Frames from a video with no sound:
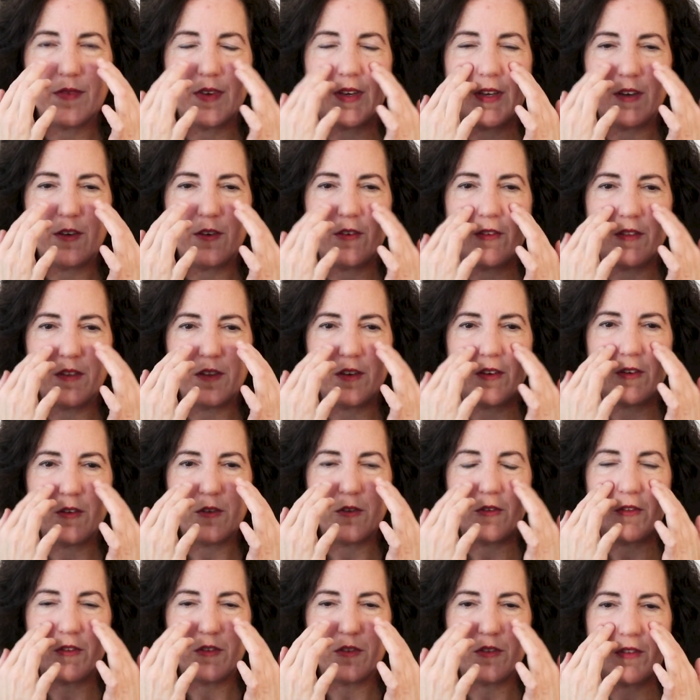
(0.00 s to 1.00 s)
Under the
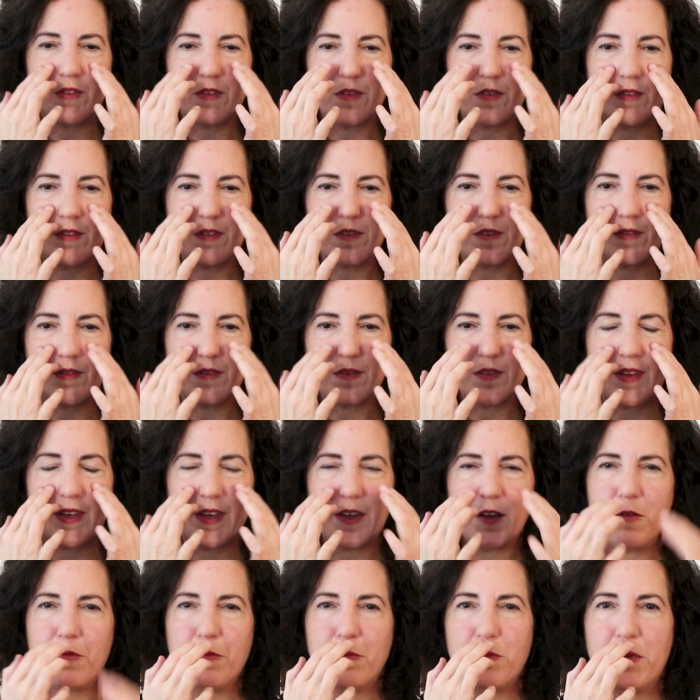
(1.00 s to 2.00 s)
nose.
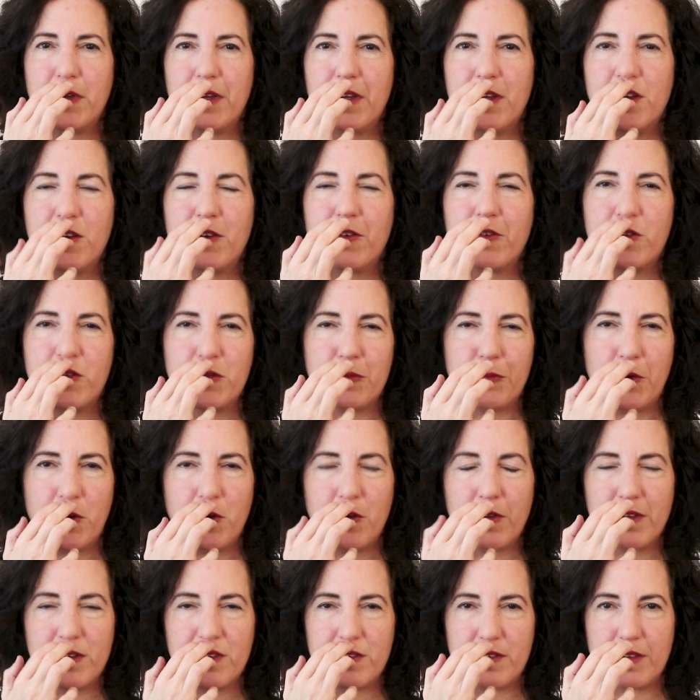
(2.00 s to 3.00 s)
How big or
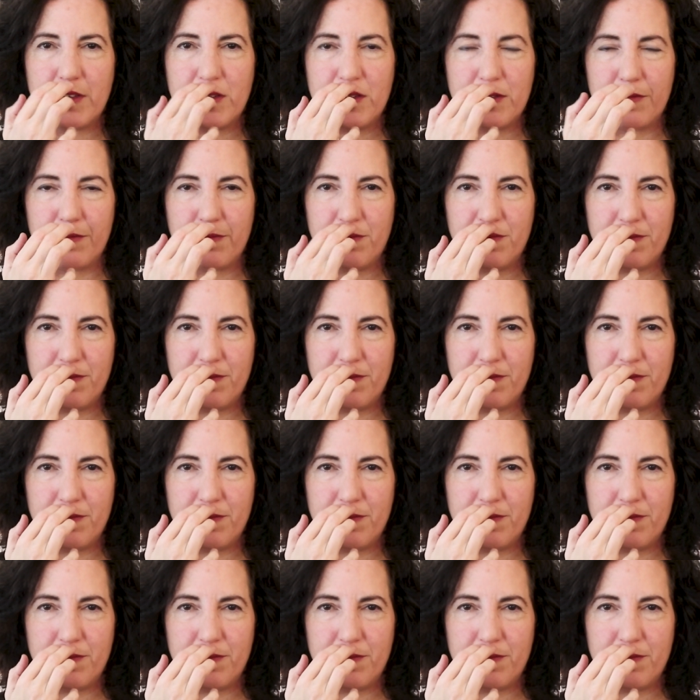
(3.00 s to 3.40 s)
small is it?